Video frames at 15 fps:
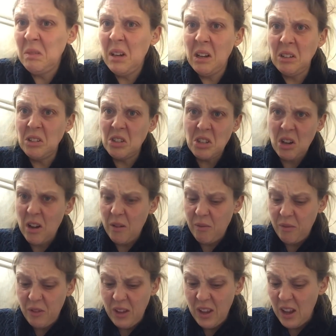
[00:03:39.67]

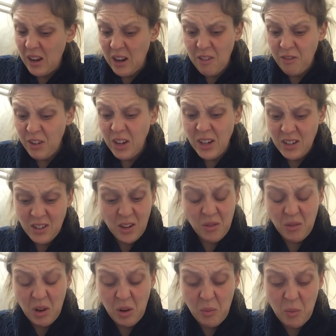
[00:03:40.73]
lunchtime thing, and I really
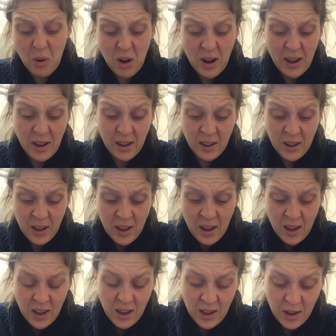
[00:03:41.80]
don't know why.
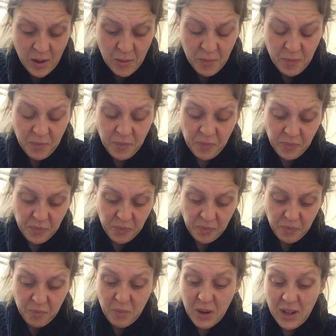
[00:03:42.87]

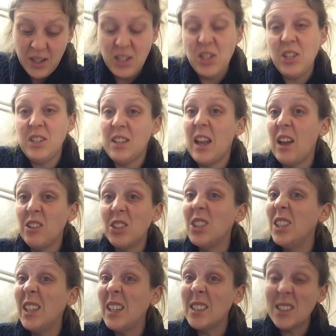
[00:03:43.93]
But it's just how
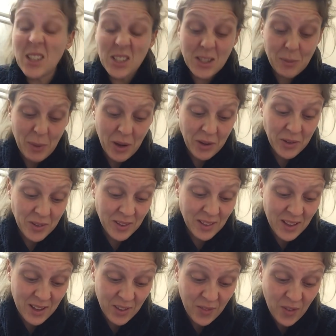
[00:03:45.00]
she is, I suppose,
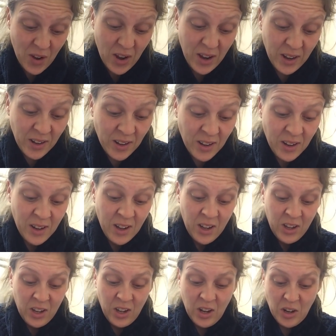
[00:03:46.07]
and that's fine.
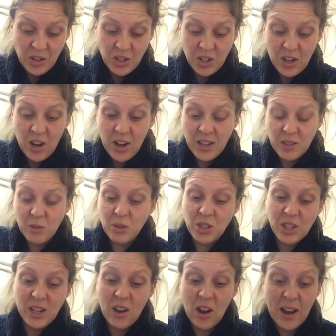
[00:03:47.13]
You know, she likes what
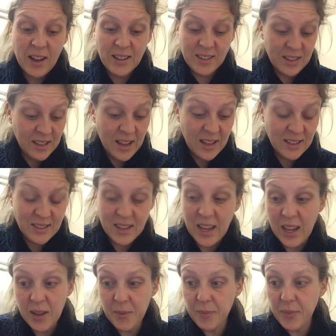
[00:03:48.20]
she likes, and that's
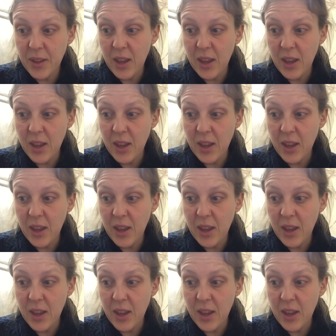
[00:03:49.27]
it.